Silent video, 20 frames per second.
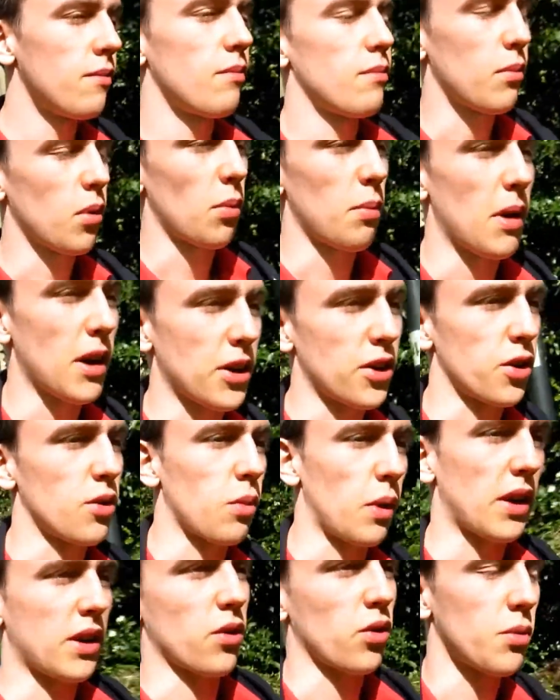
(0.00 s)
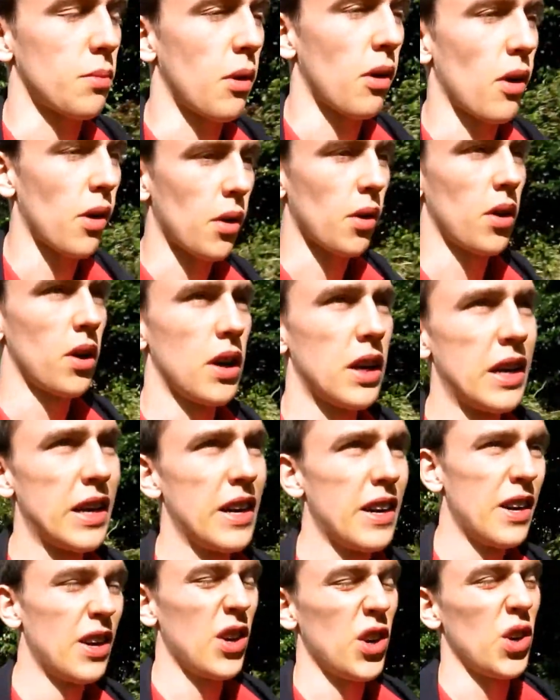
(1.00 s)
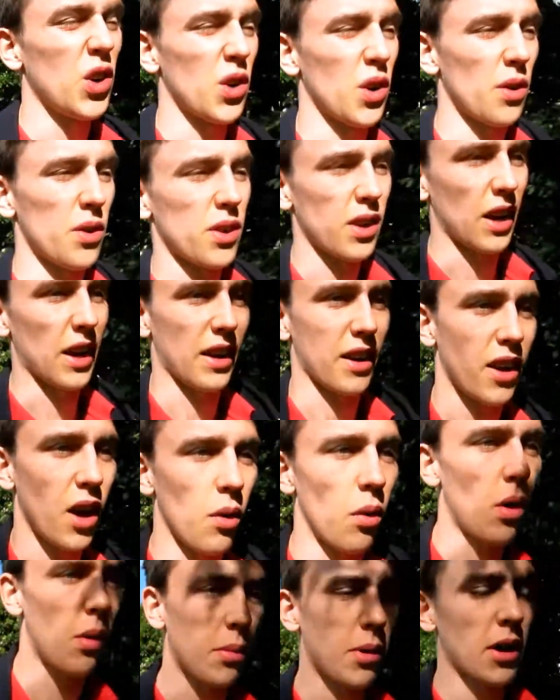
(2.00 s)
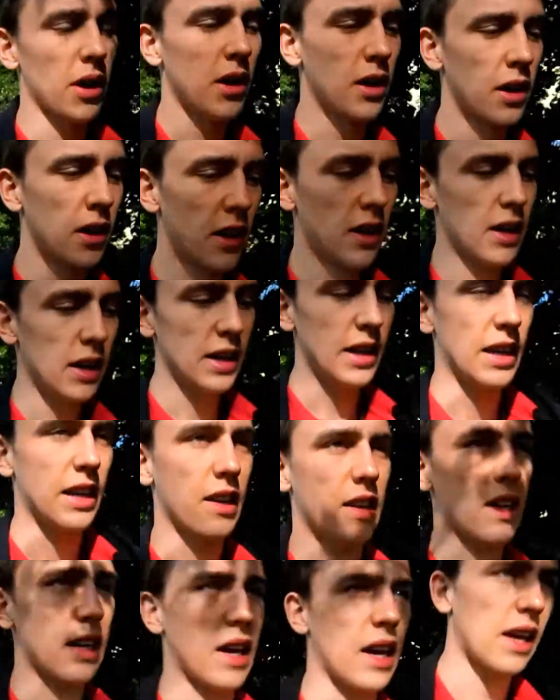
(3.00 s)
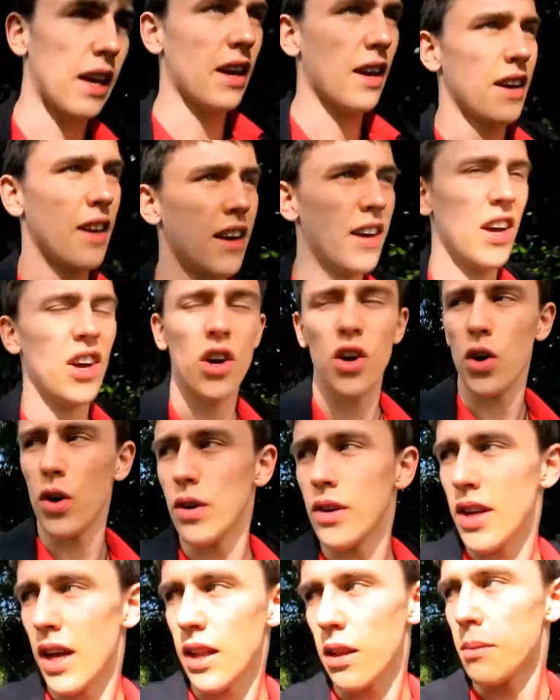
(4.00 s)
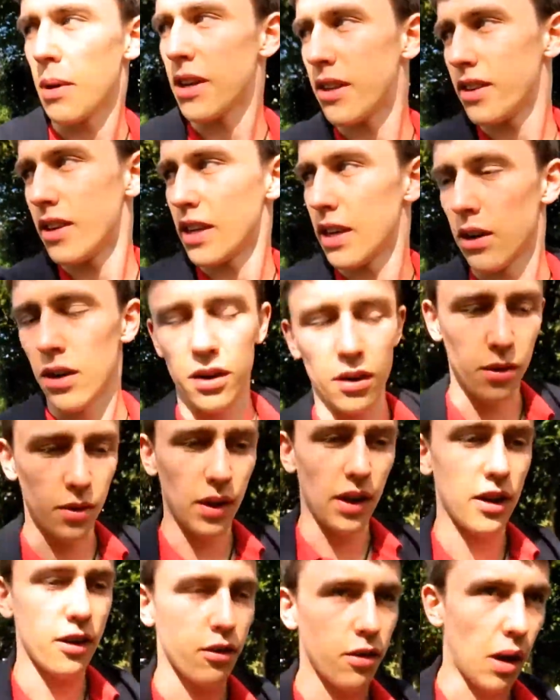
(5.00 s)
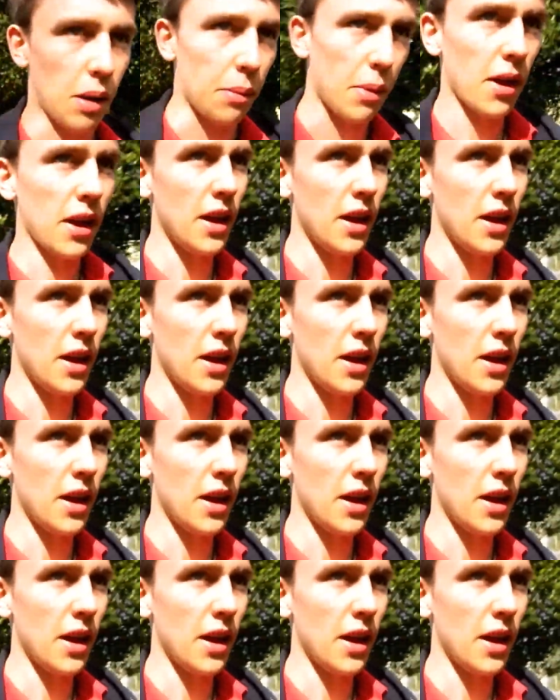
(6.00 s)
but might just wait till tomorrow. Or go to like Co-op in thingy, hunt out the best deal and all that crap.